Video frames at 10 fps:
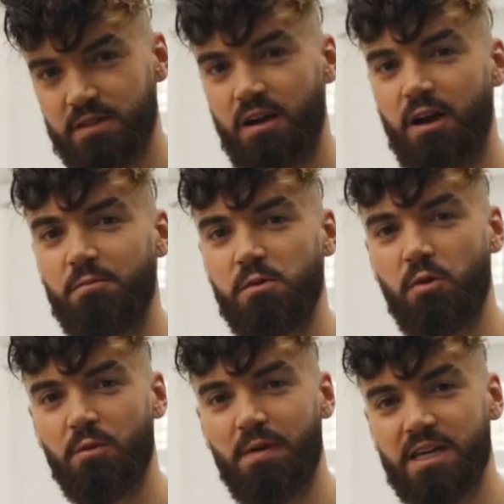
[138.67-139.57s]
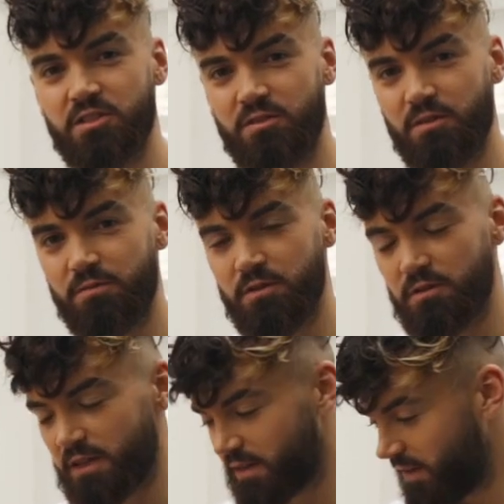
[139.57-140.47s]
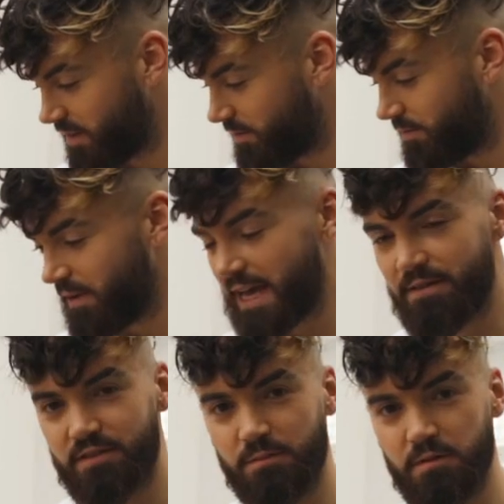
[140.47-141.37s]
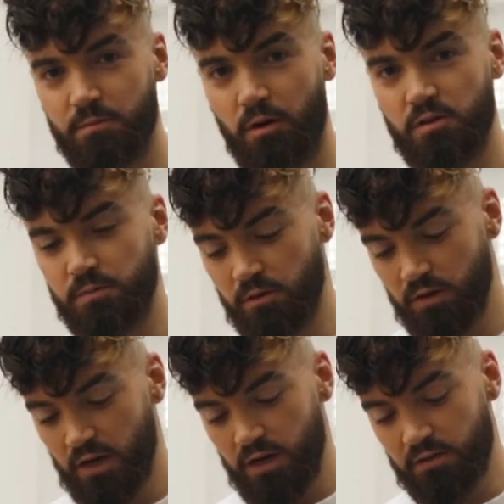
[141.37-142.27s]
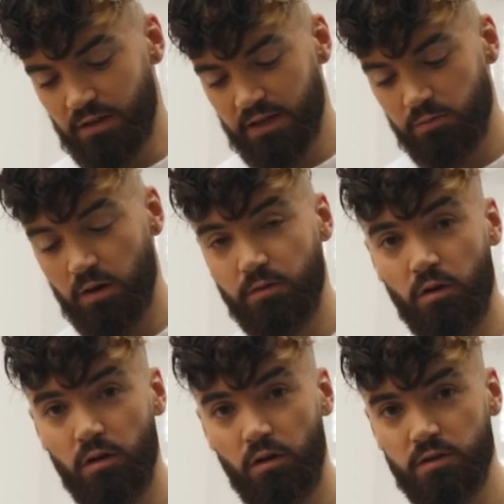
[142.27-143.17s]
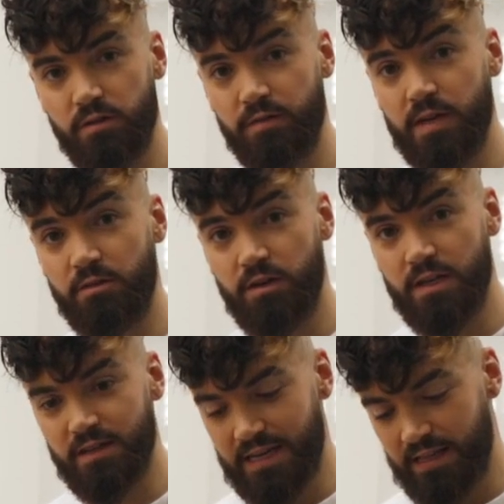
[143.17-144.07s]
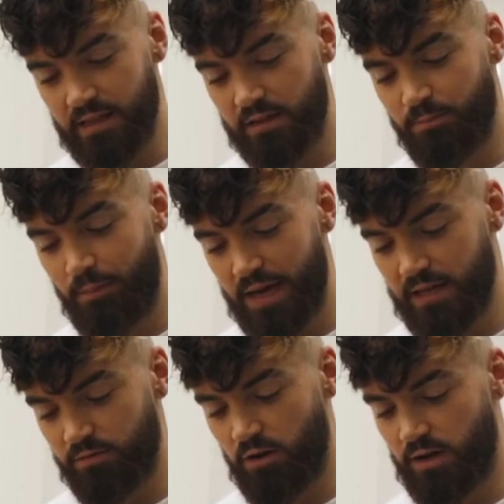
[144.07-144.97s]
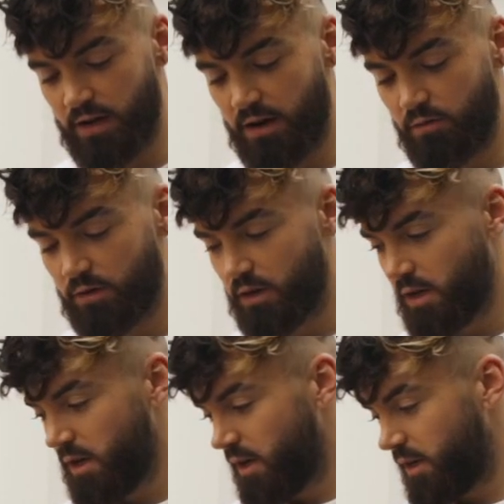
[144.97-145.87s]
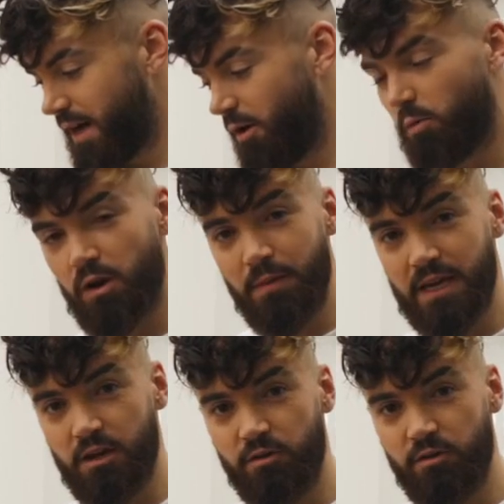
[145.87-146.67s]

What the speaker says: time, we want to make sure the food is as flavoursome as possible. So that's why I've got lots of ingredients in this base right now. Now I want to make it